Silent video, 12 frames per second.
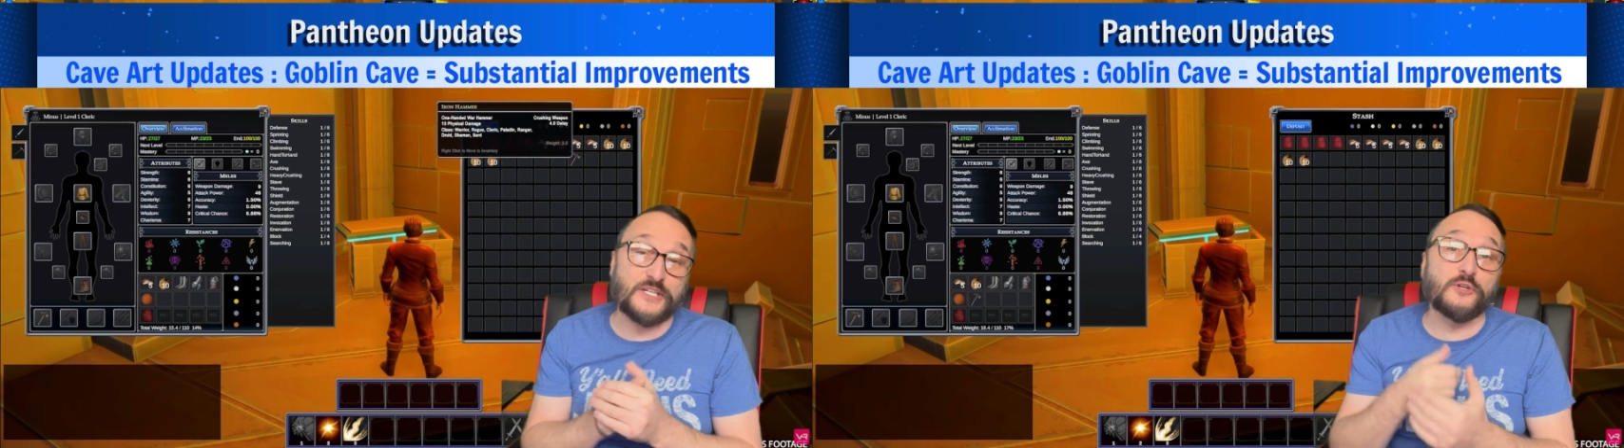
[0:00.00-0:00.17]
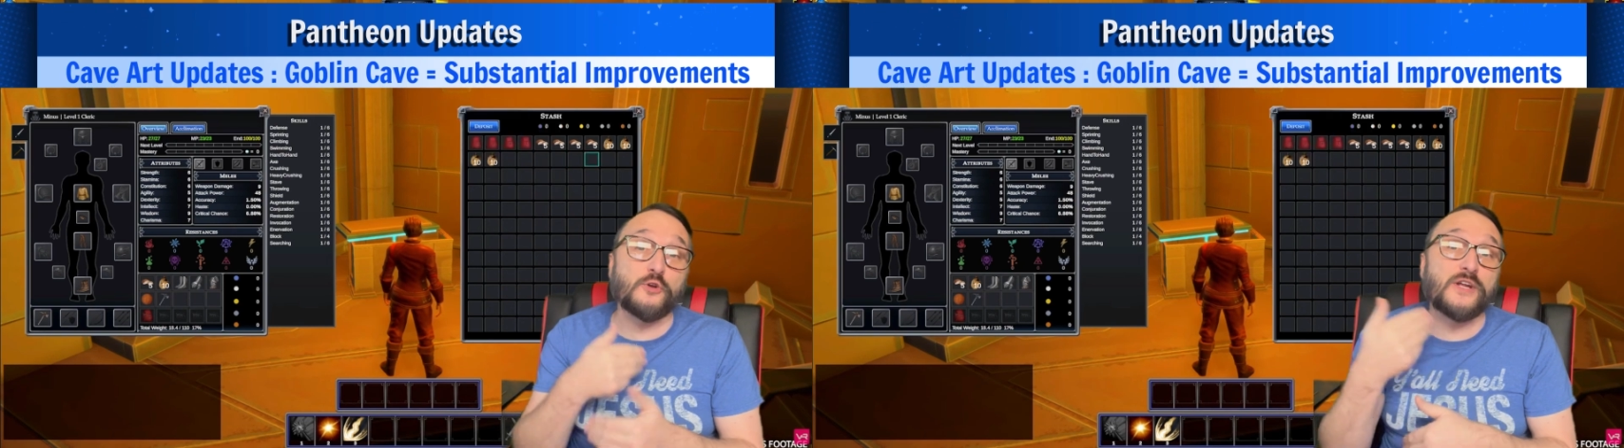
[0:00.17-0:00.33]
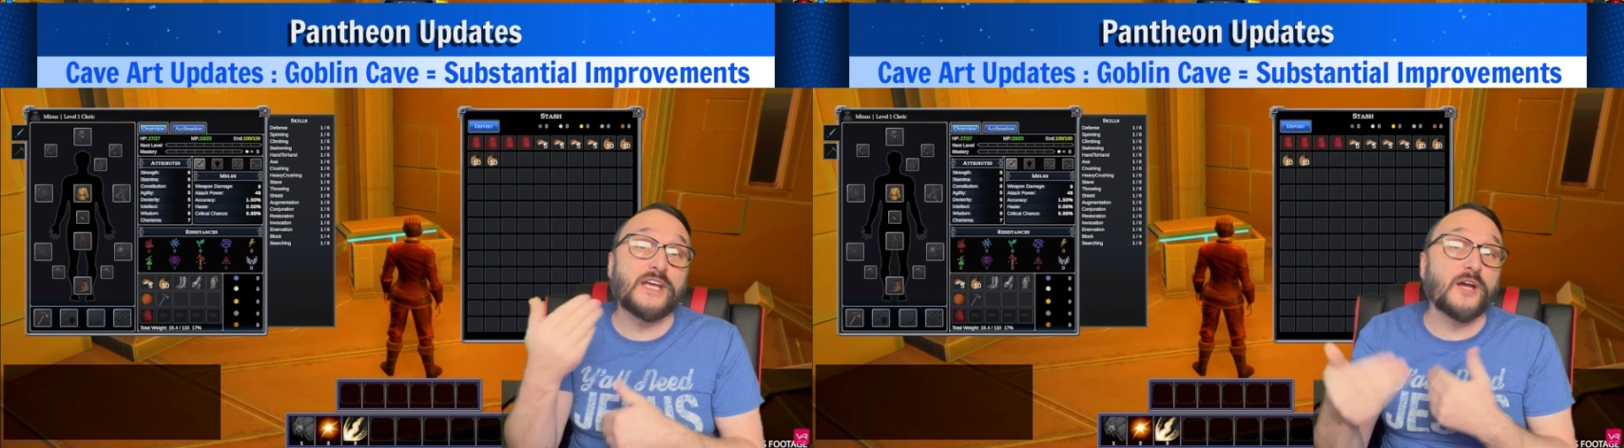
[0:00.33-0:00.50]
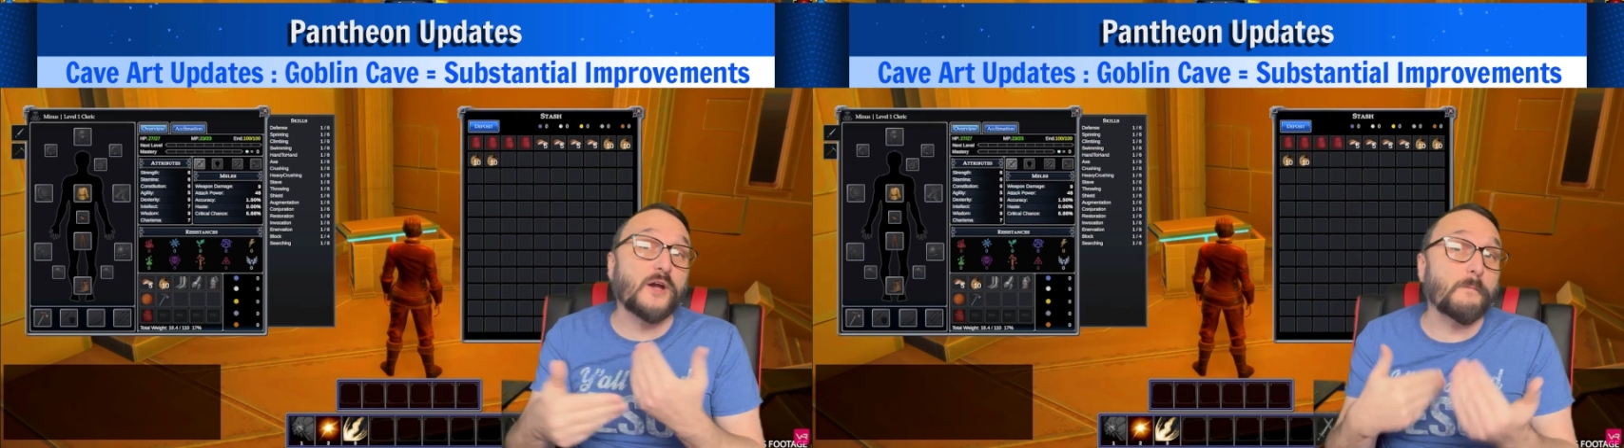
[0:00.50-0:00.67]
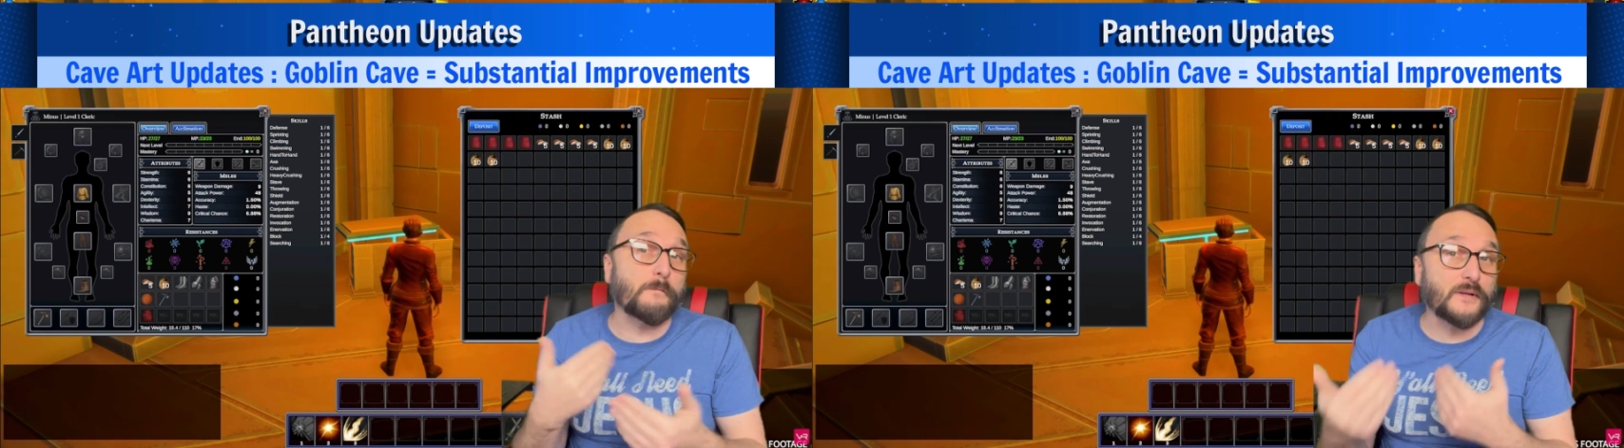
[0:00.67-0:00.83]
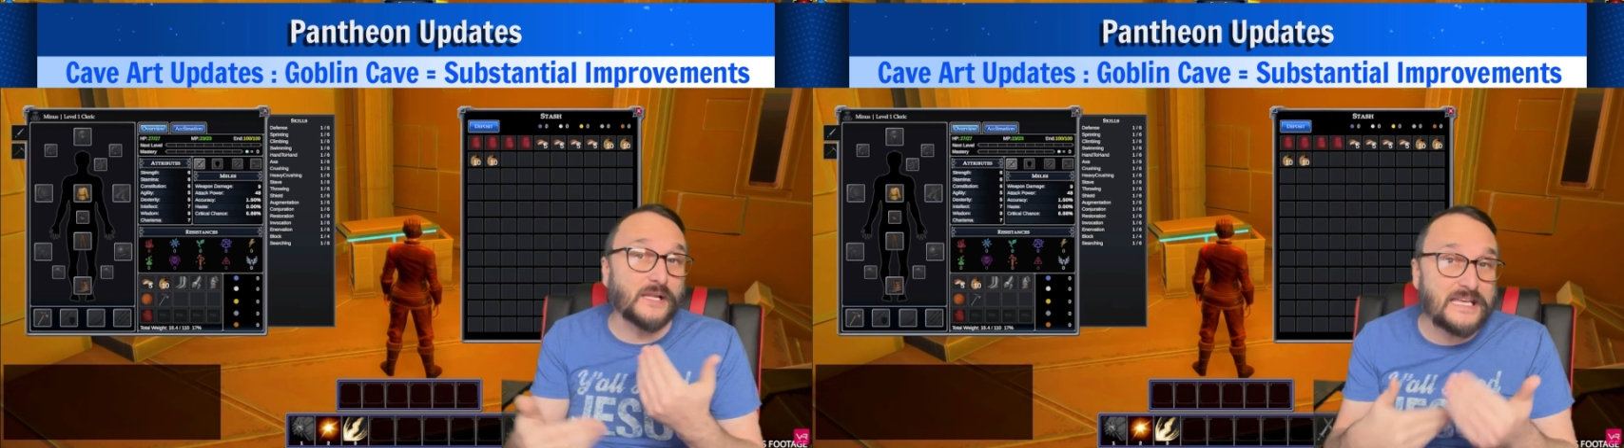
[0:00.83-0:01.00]
including a
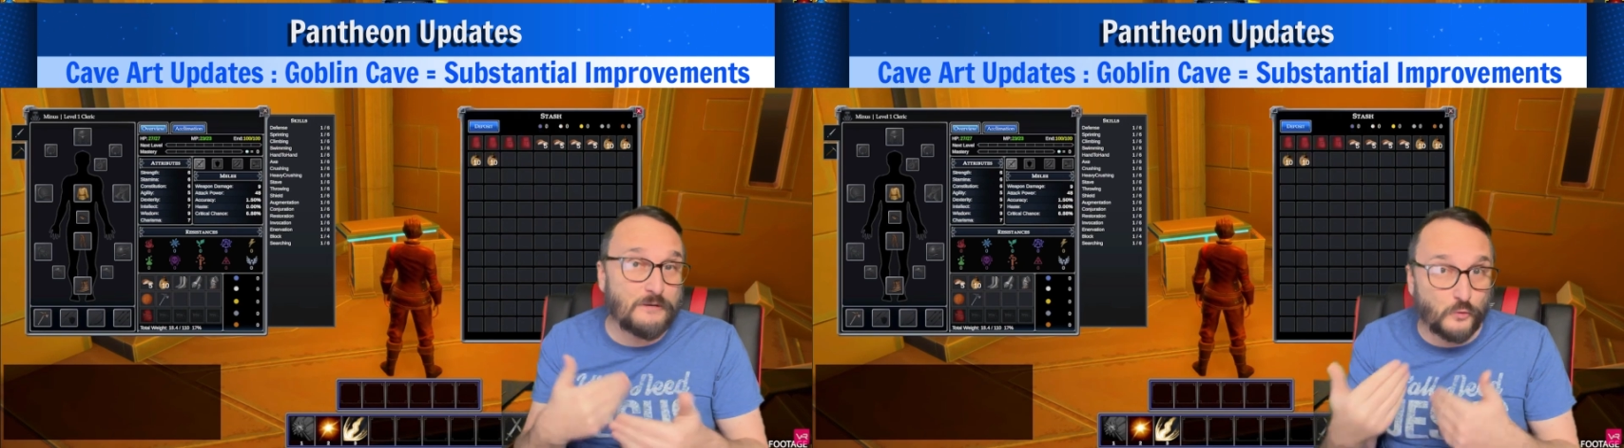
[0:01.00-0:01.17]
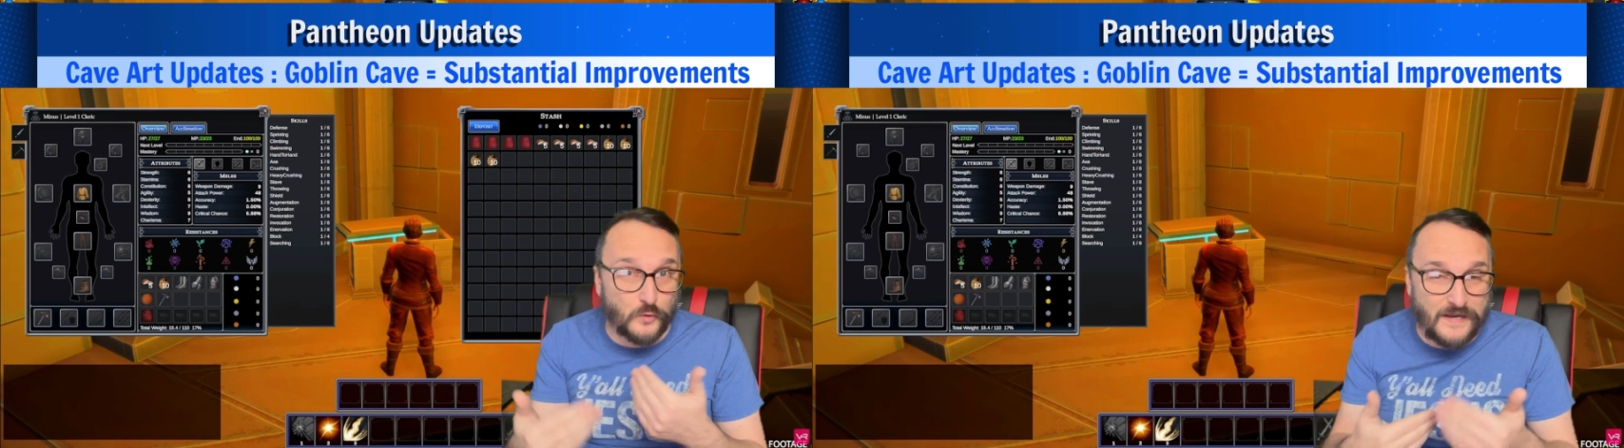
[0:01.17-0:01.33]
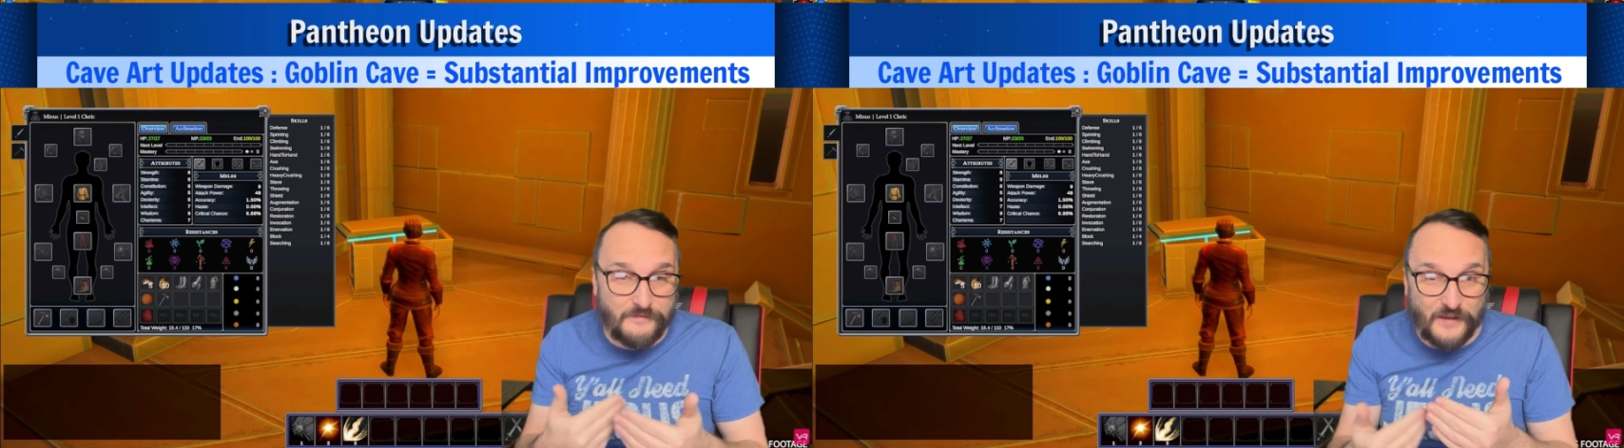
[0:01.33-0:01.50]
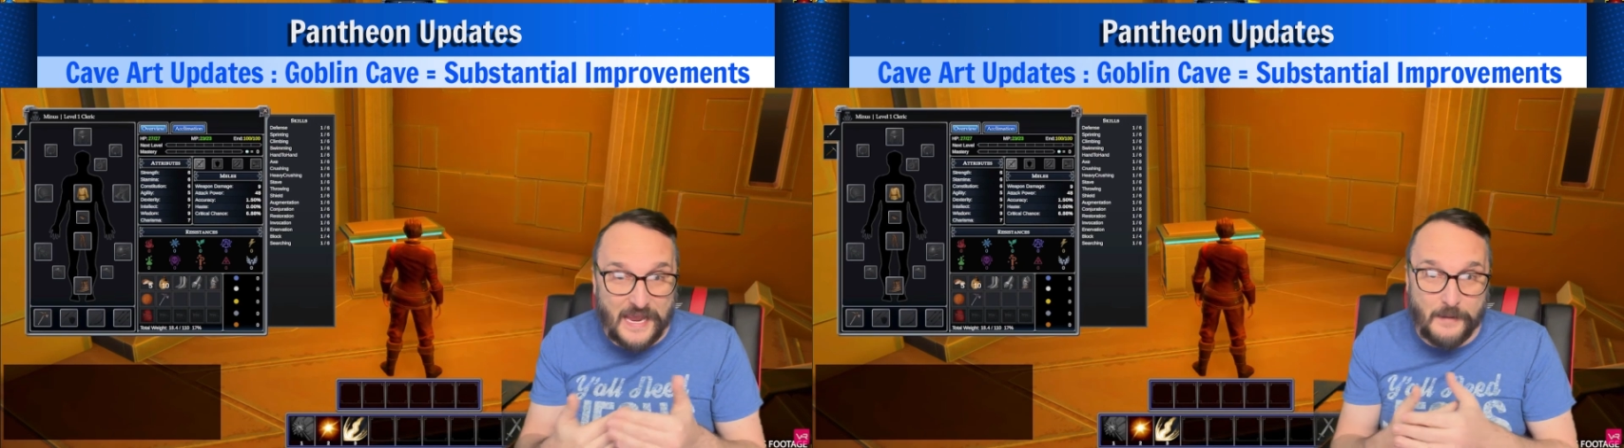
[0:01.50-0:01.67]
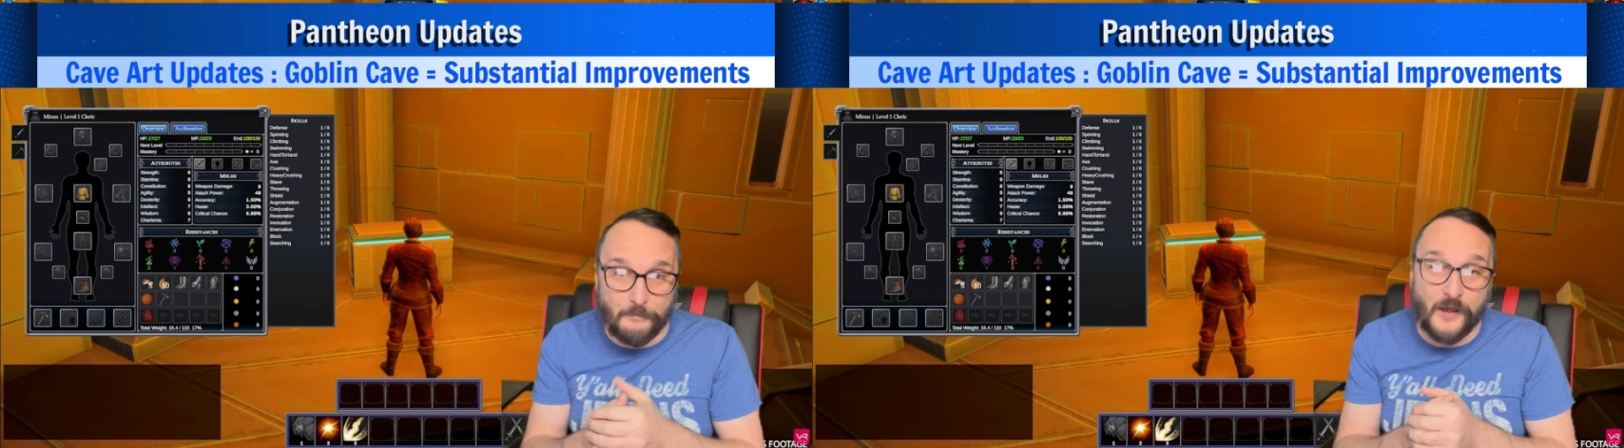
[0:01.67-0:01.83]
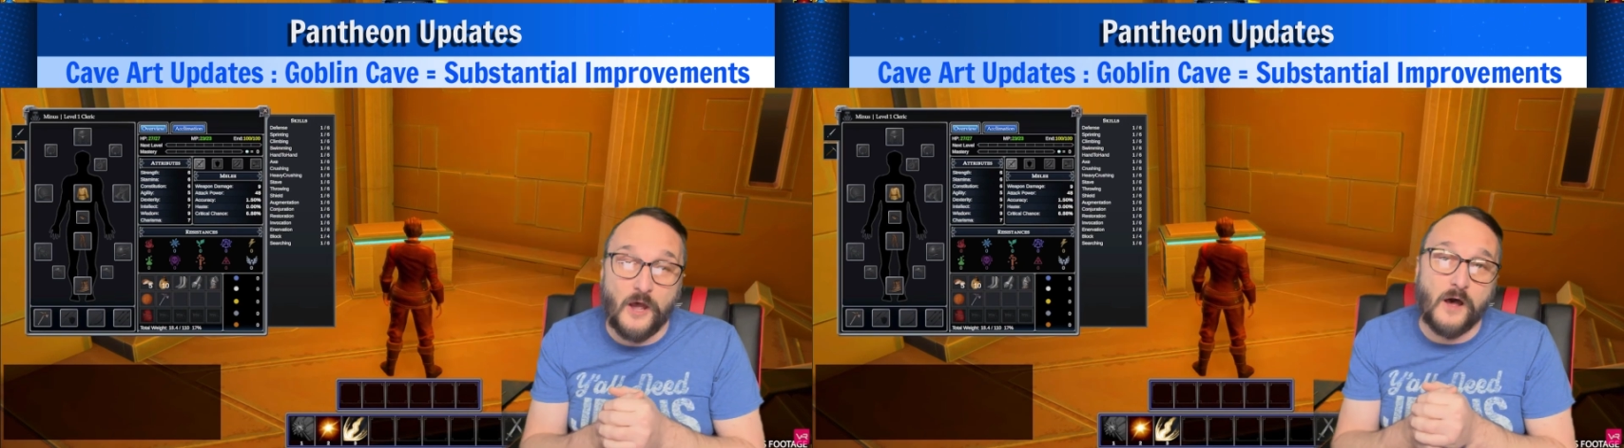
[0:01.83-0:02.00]
complete
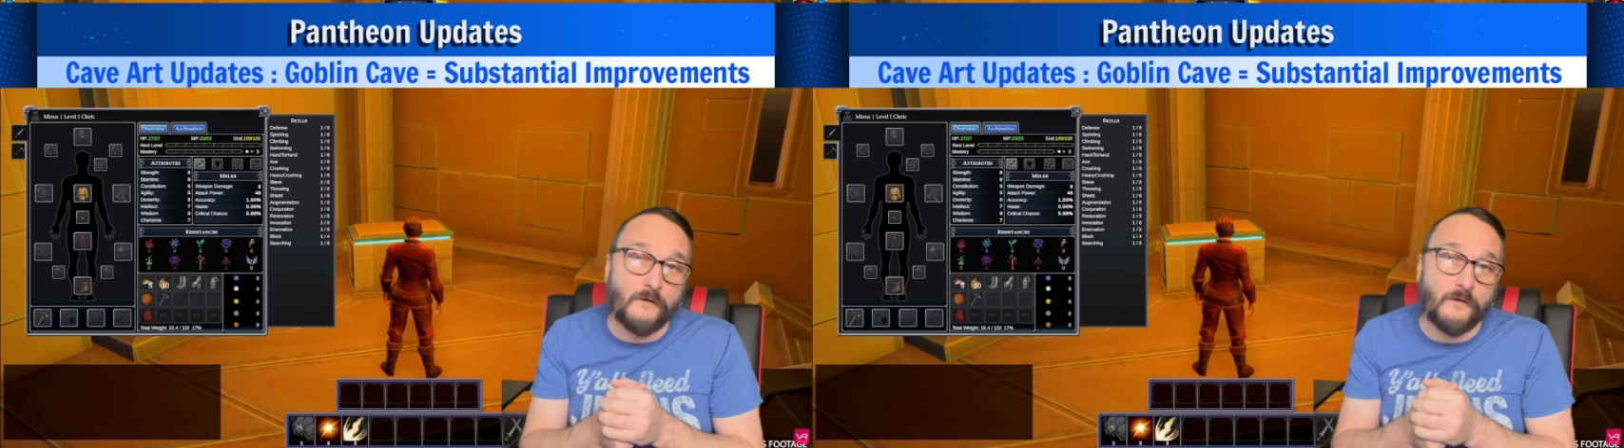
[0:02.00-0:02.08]
revamp